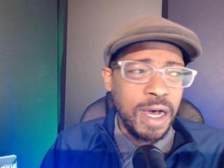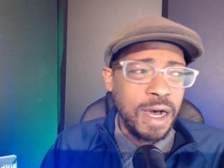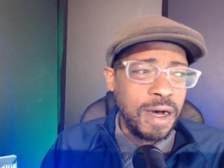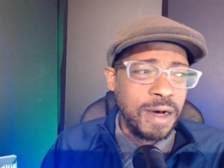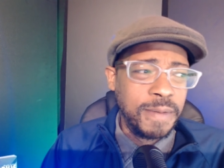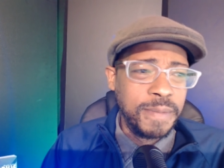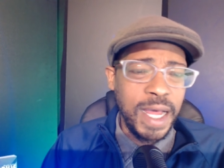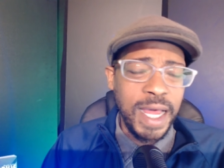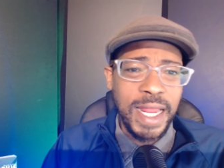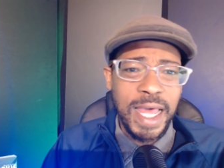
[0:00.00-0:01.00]

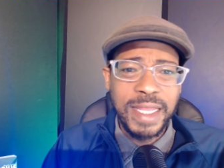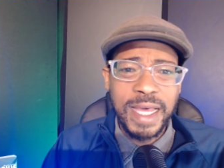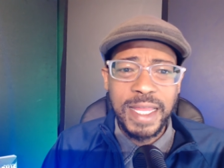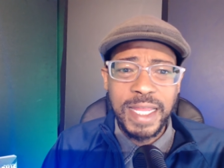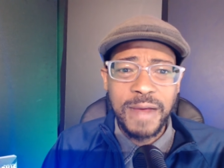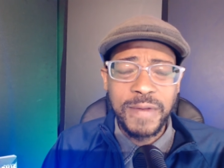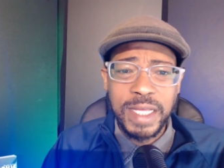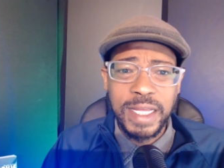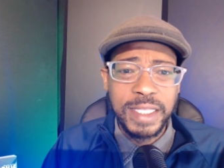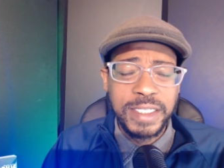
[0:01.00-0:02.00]
Um, and, and, that and that
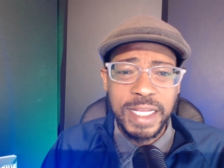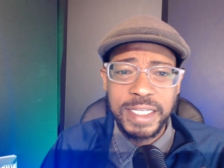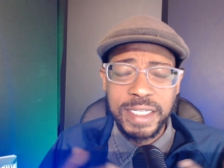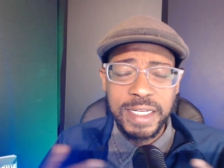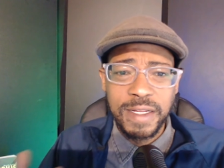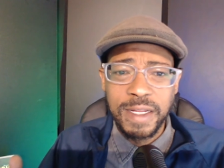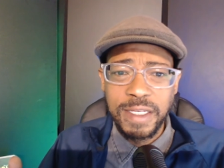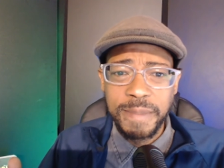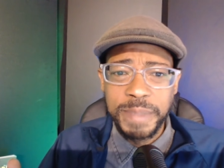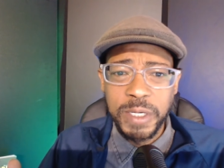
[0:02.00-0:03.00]
it's it's
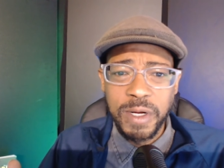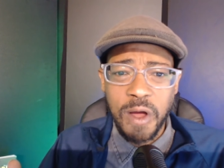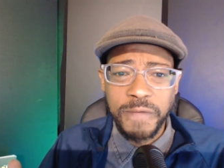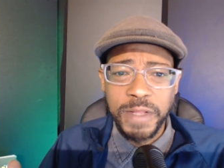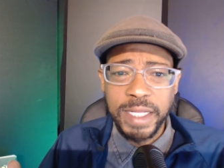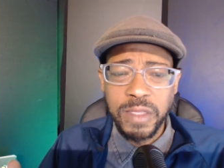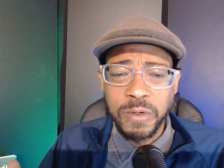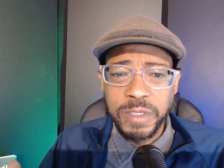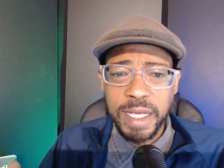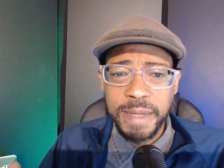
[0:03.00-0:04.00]
still building off of
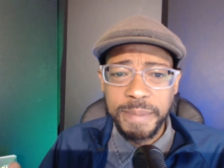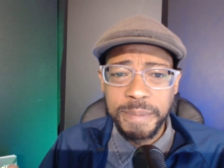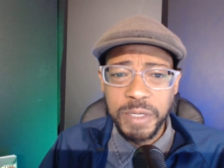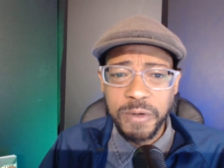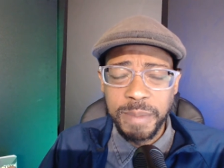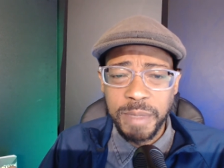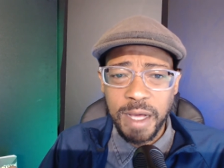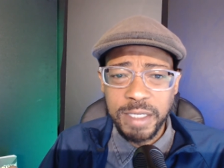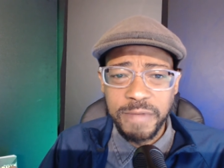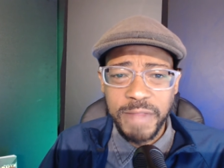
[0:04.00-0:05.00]
that those same building
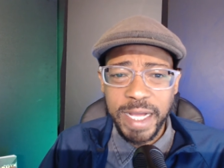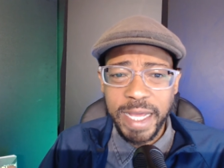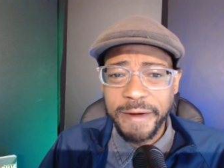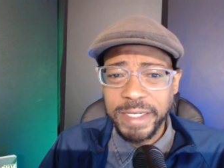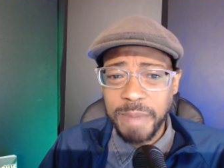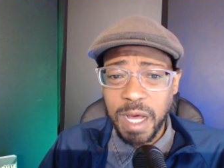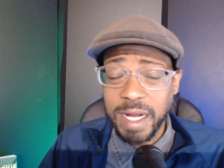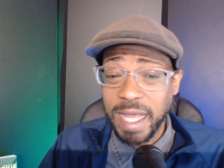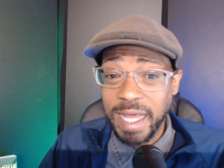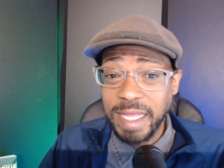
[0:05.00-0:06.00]
blocks of that
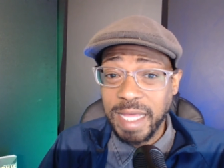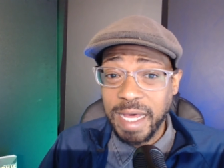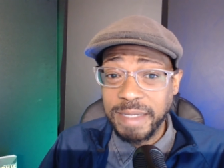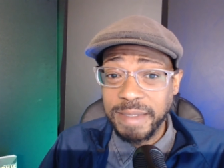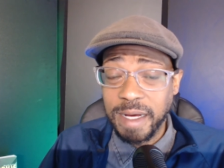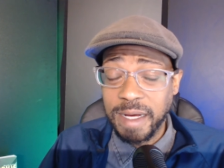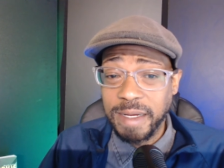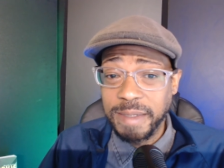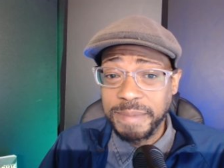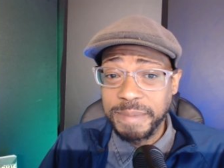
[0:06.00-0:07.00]
charismata and that
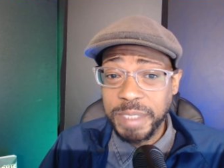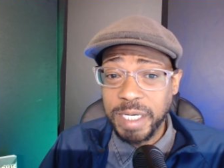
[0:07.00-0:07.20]
um,